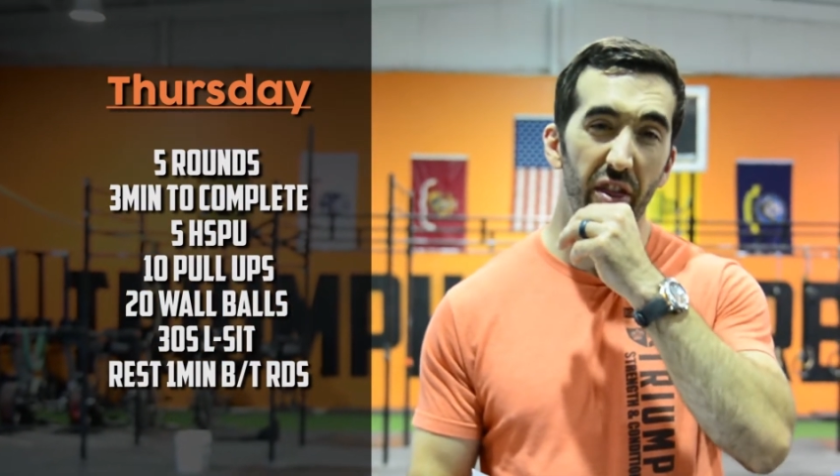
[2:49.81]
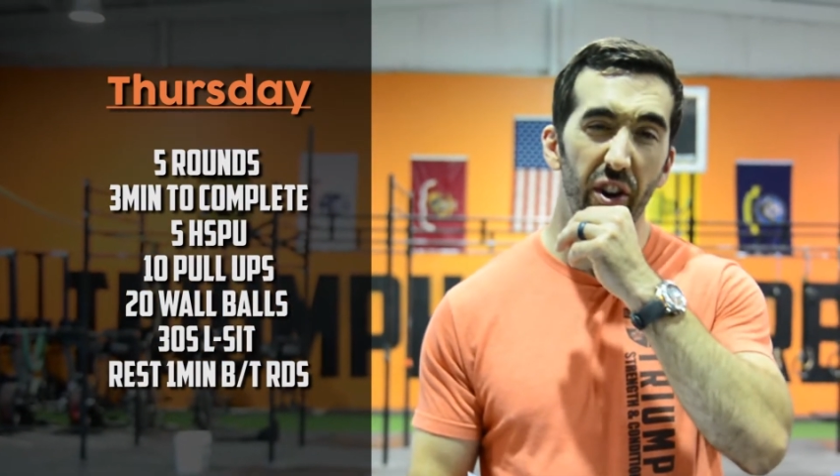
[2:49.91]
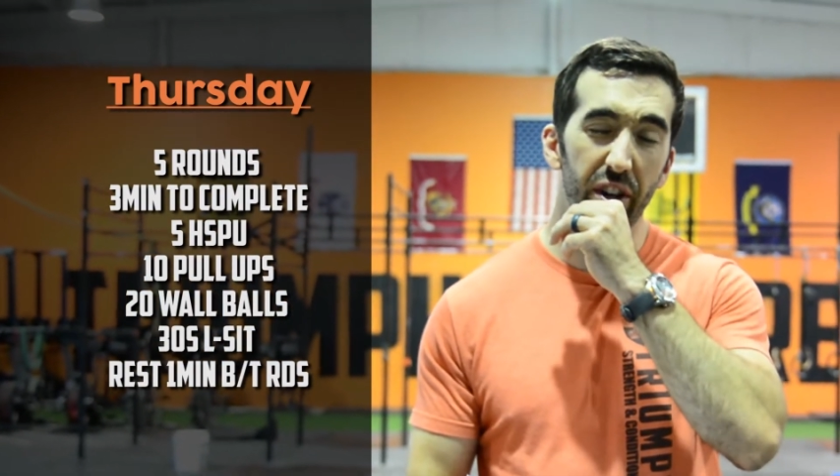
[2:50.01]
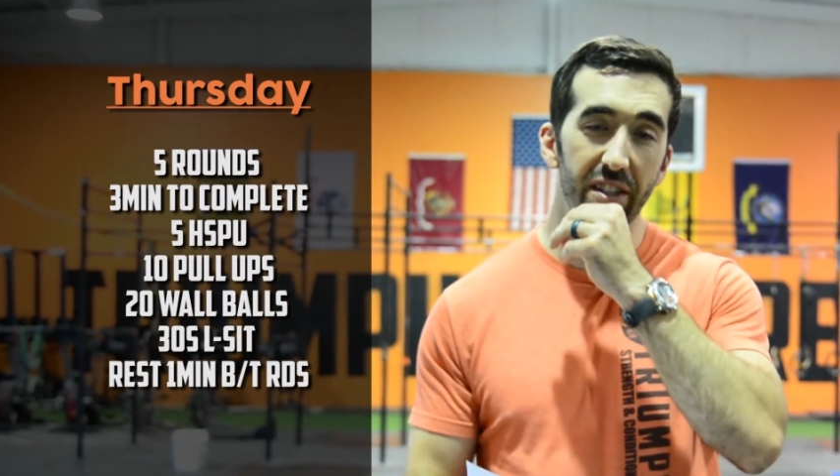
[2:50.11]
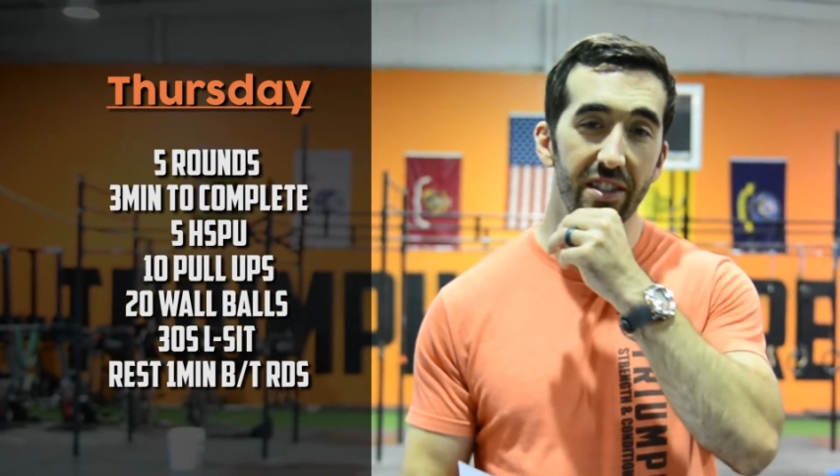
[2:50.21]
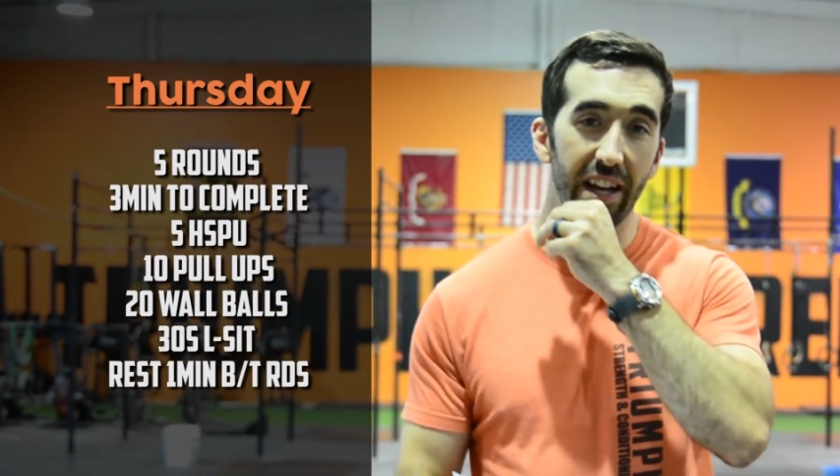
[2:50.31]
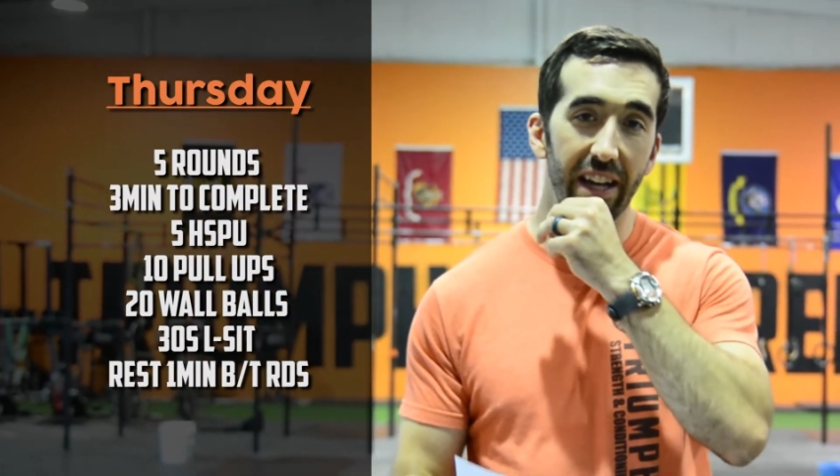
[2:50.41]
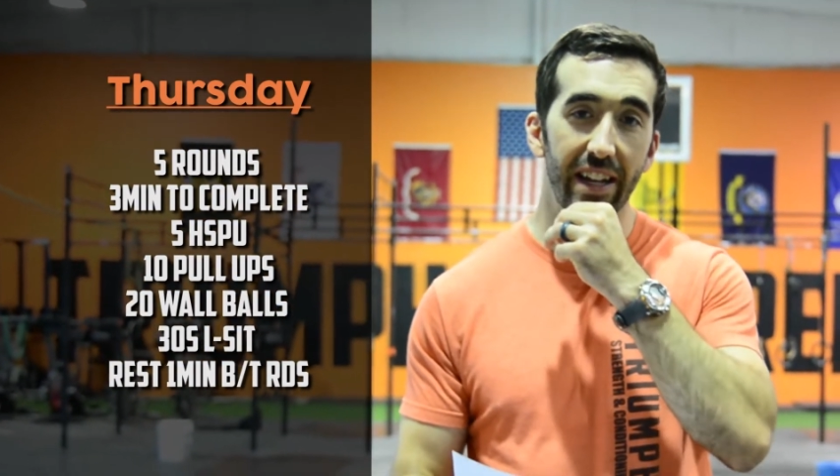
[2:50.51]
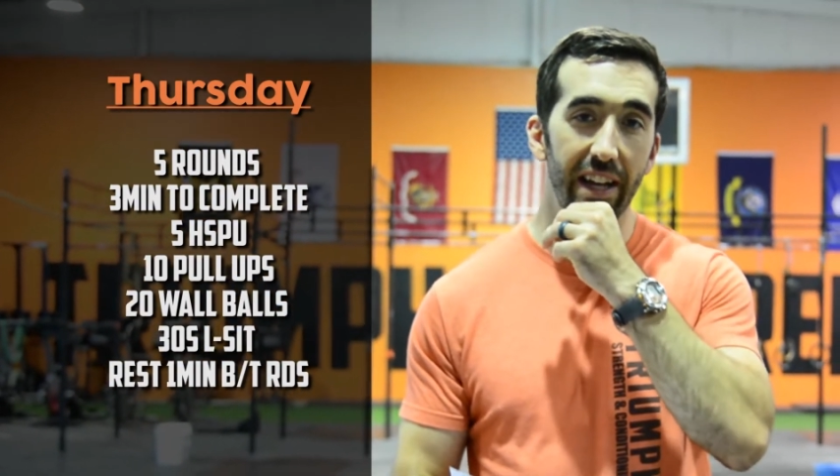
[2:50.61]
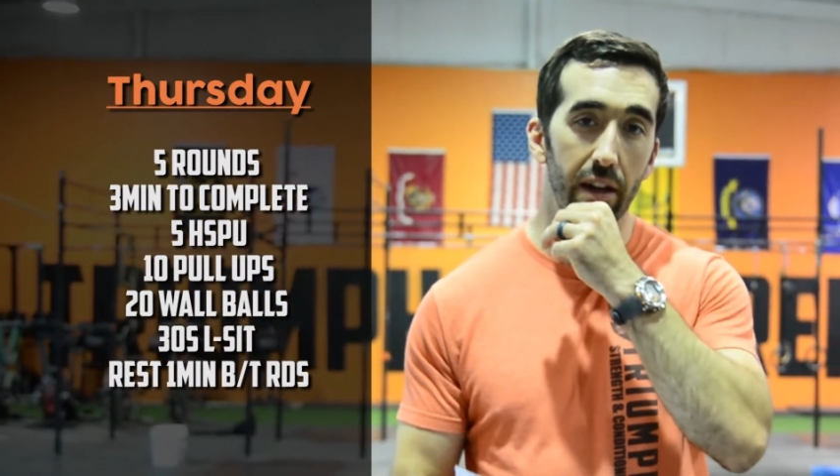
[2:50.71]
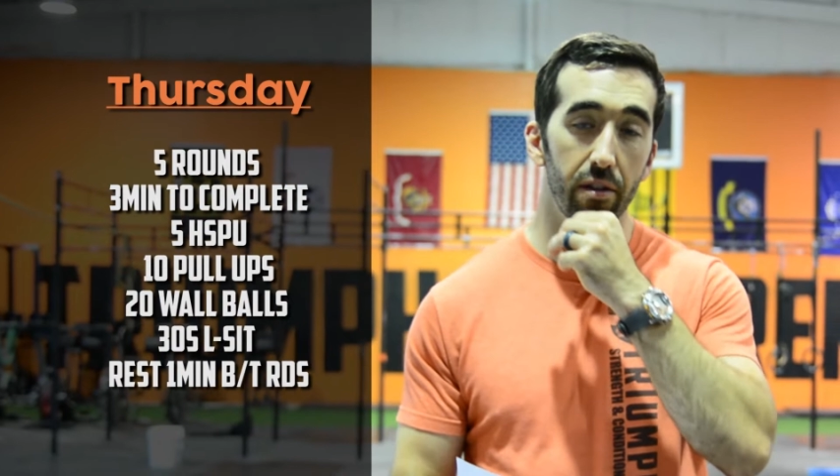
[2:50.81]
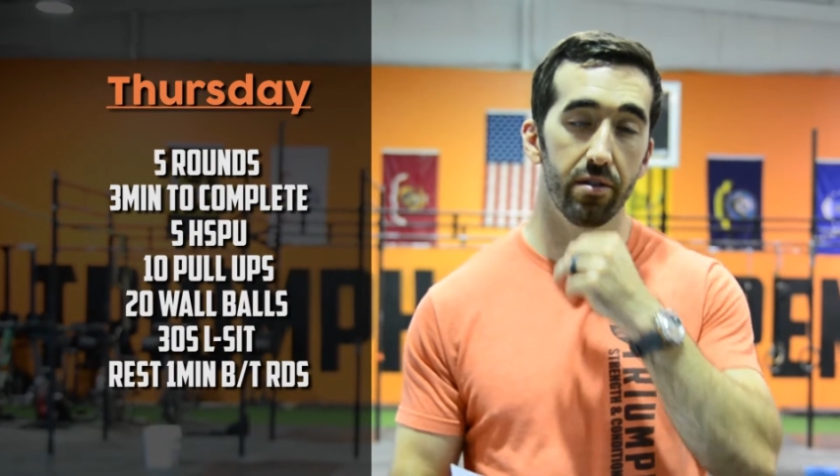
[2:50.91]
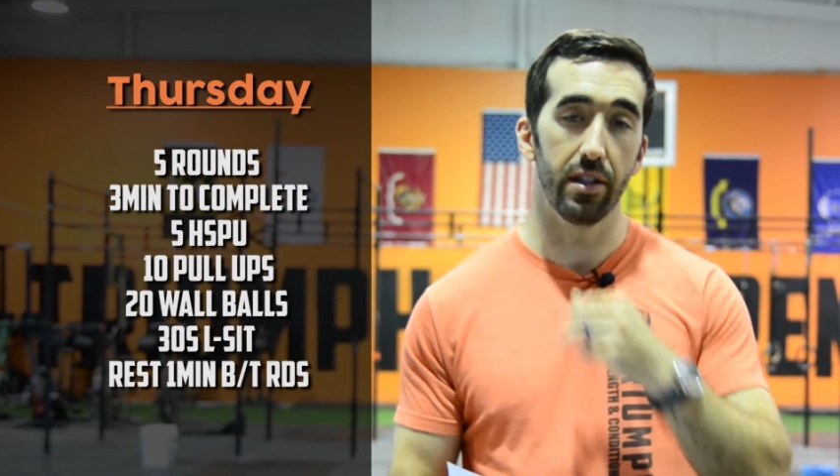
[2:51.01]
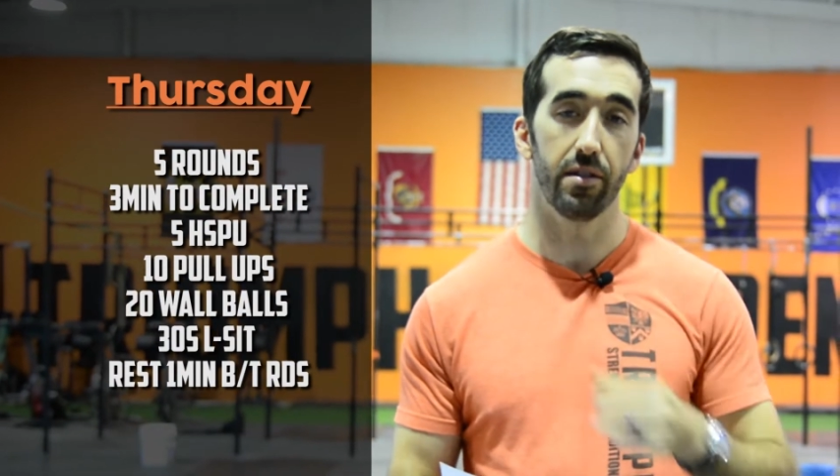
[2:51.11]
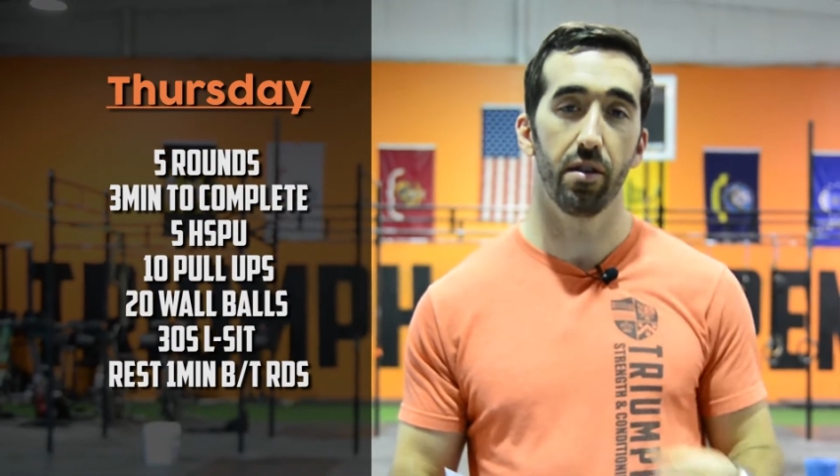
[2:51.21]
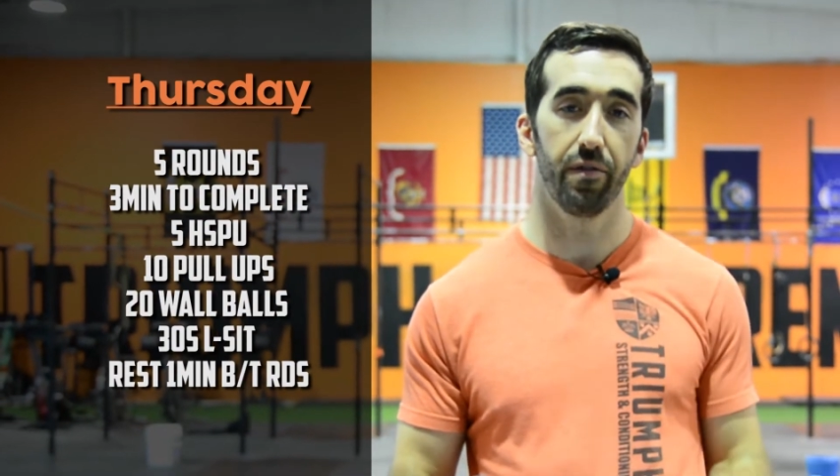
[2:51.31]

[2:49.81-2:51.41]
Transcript: 30 second L-sit.